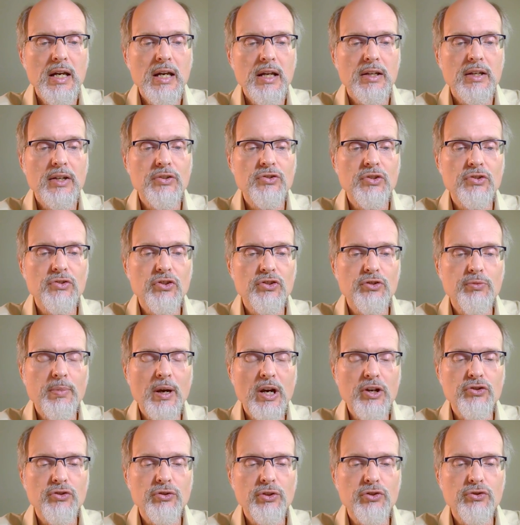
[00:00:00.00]
This is
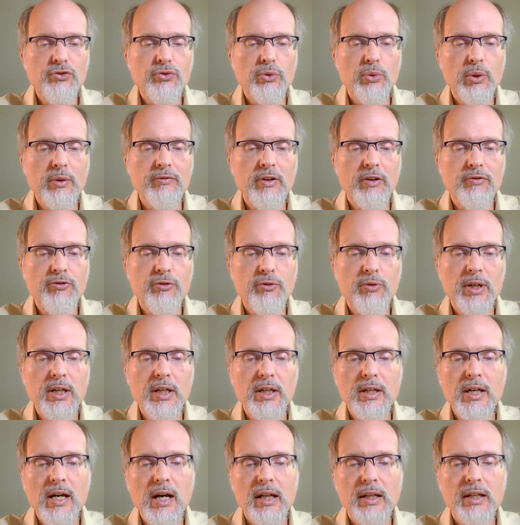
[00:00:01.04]
especially true of a free
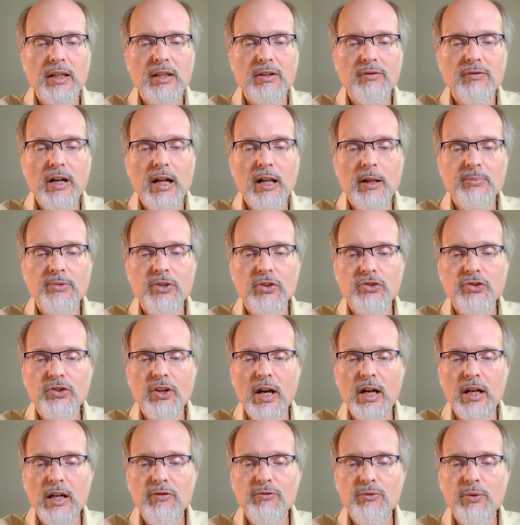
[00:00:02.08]
and highly developed
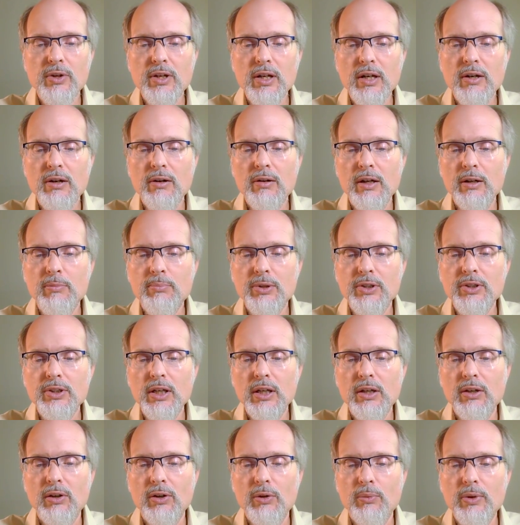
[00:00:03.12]
society, for here in
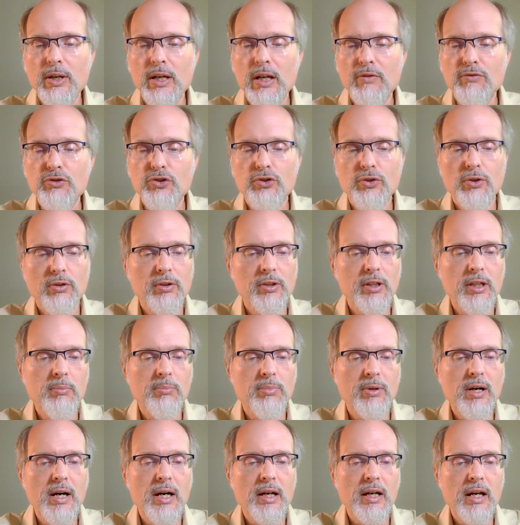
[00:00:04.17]
particular we have surely
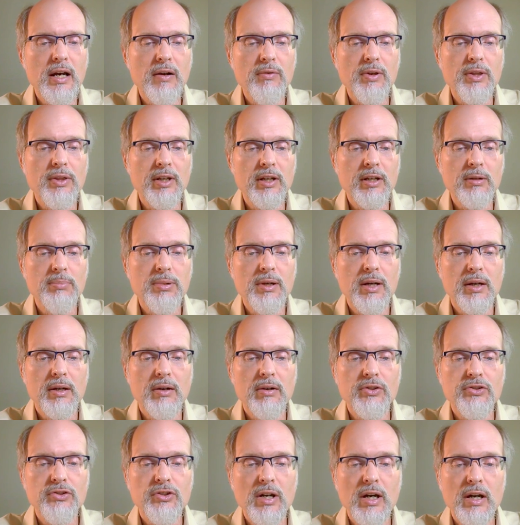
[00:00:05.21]
brought everything upon
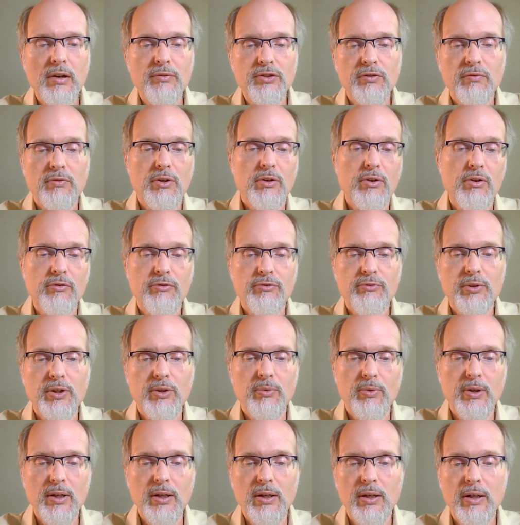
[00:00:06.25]
ourselves of our own free
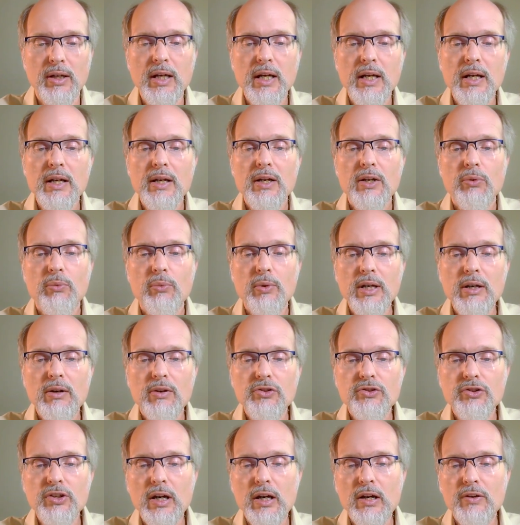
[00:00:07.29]
will. We
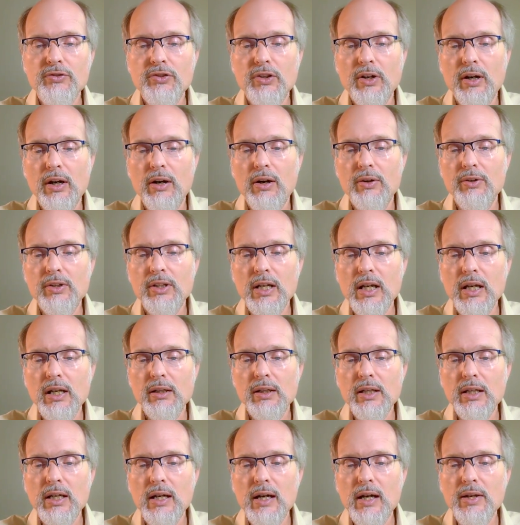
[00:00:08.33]
ourselves in our
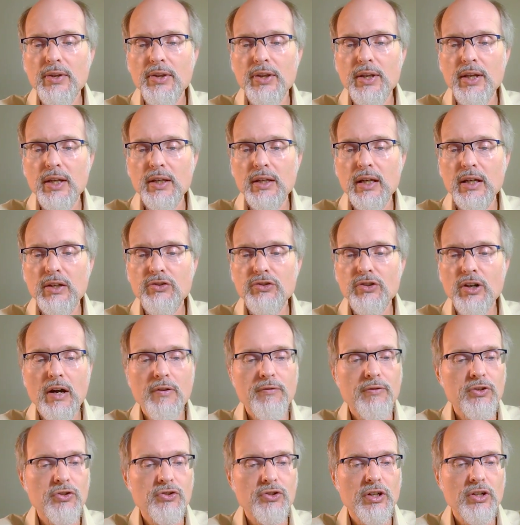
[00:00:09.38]
daily unthinking
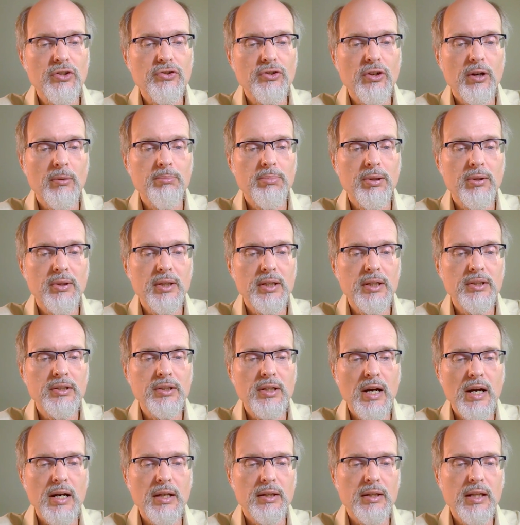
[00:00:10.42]
selfishness are pulling
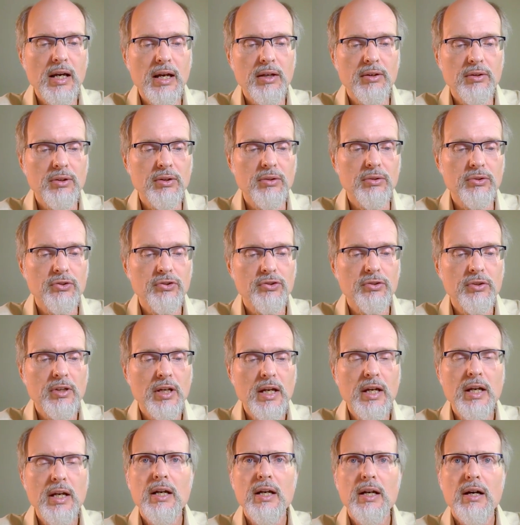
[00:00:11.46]
tight that noose.
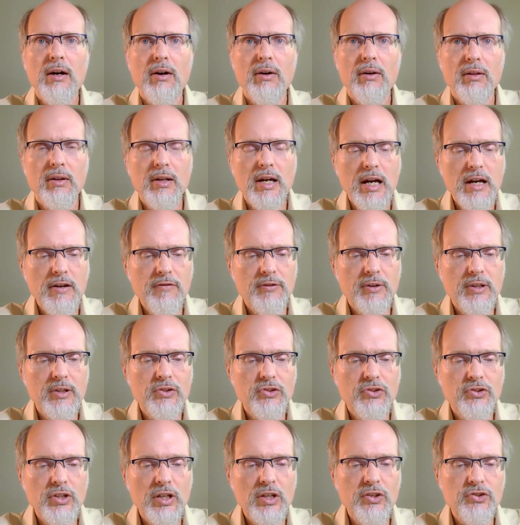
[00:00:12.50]
Our life
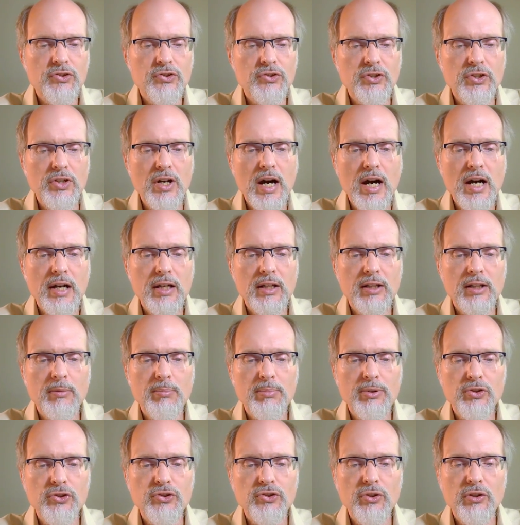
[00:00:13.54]
consists not in the
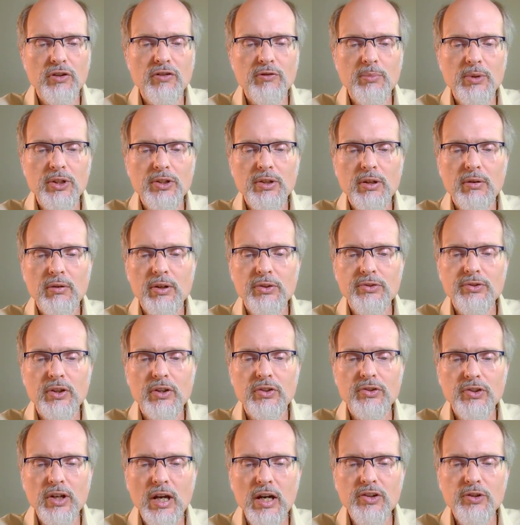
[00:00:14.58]
pursuit of material
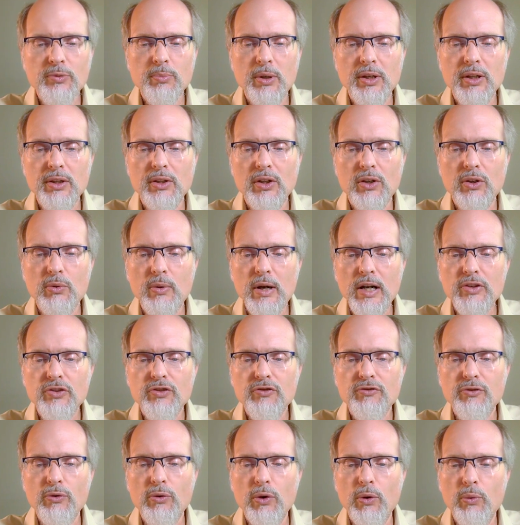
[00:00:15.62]
success, but in the quest
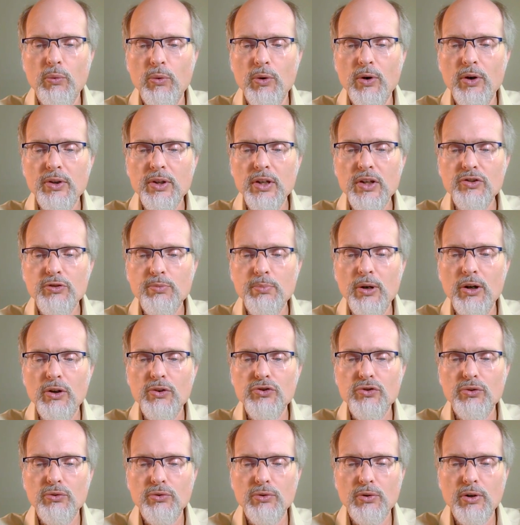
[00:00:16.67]
for worthy
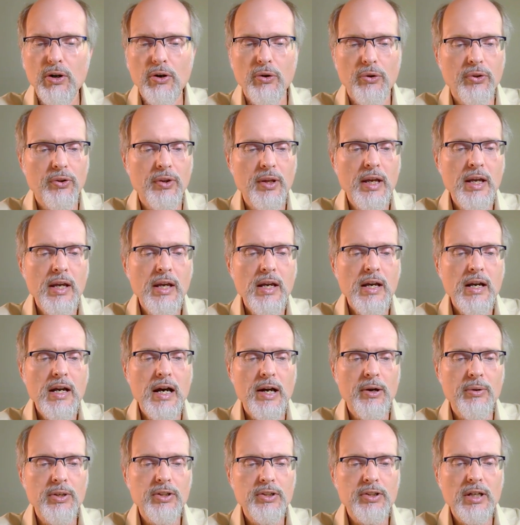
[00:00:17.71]
spiritual growth.
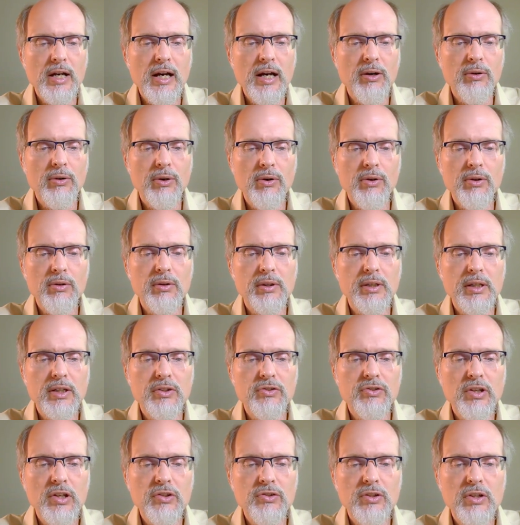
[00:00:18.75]
Our entire earthly
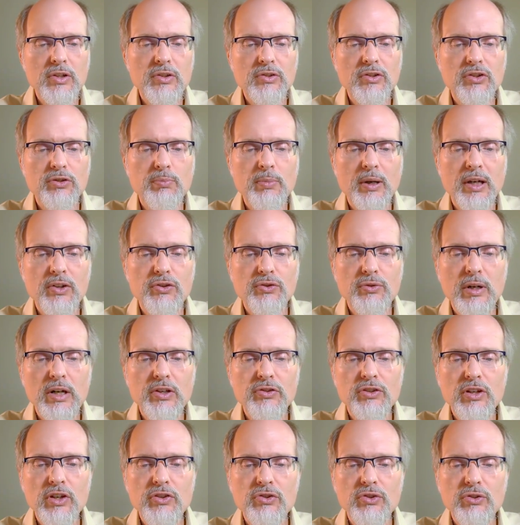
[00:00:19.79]
existence is but a
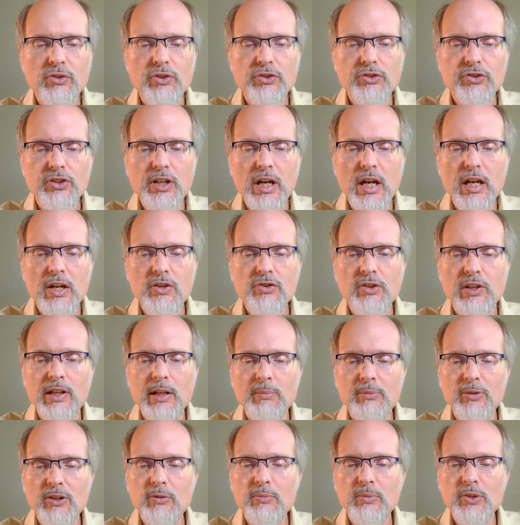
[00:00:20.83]
transitional stage in the
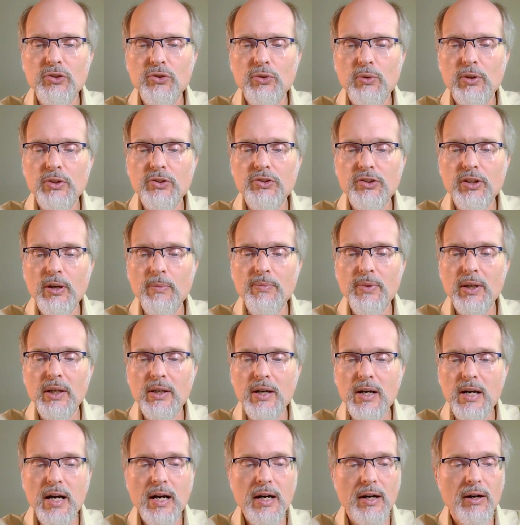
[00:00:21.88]
movement towards something
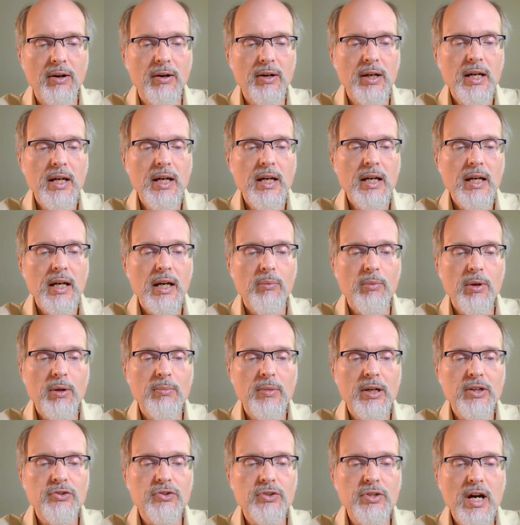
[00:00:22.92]
higher, and we
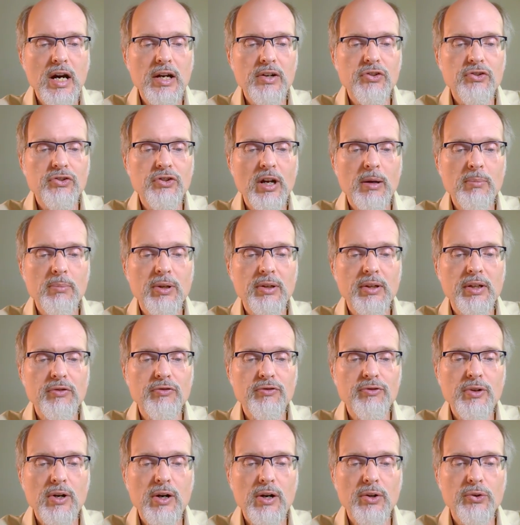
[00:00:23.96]
must not stumble and
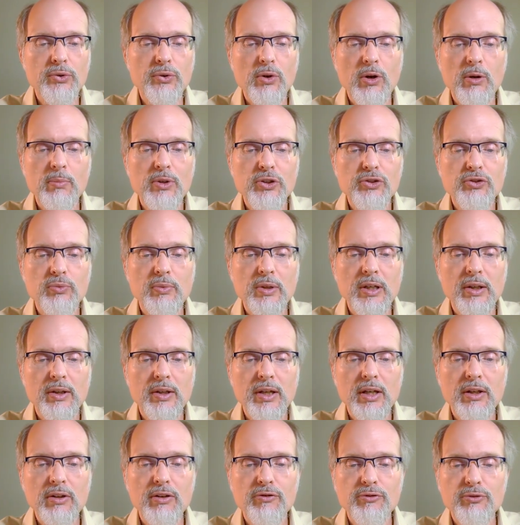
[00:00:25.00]
fall, nor must we
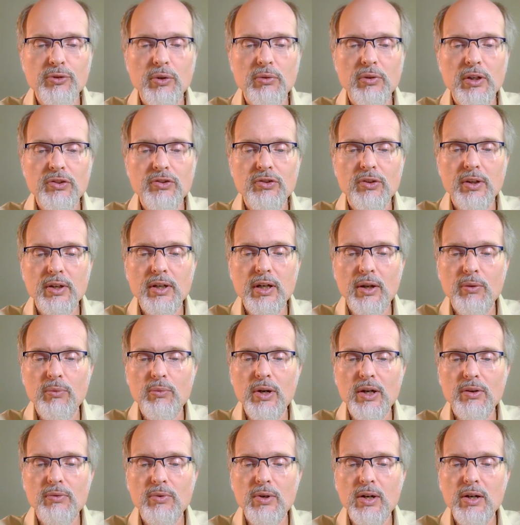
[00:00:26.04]
linger fruitlessly on
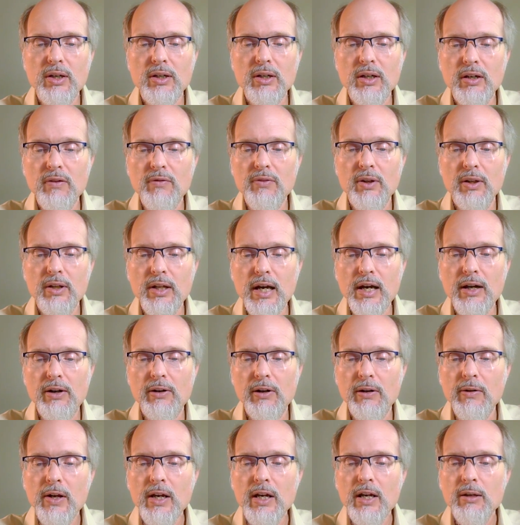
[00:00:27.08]
one rung of the
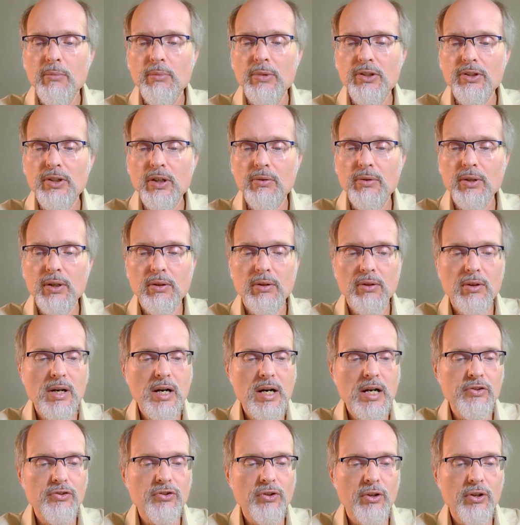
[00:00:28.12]
ladder. Material
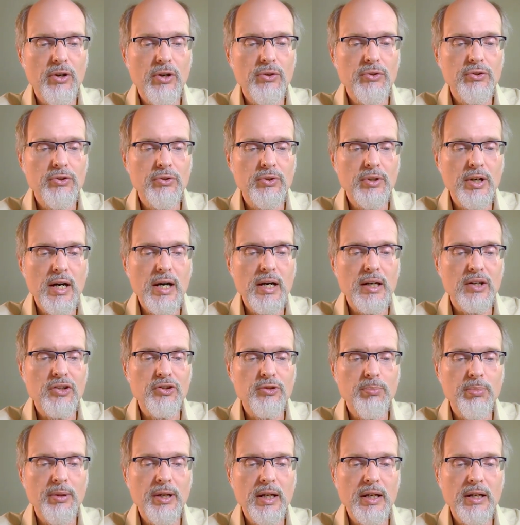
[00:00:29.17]
laws alone do not
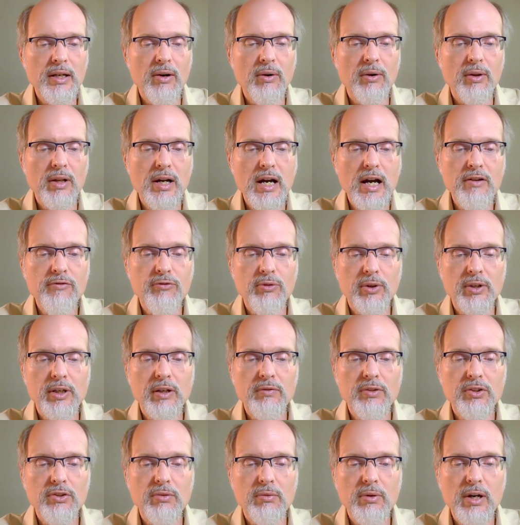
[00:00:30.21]
explain our life or
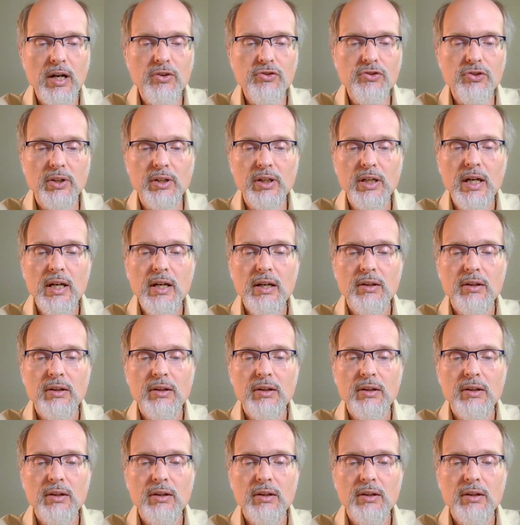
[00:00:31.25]
give it direction.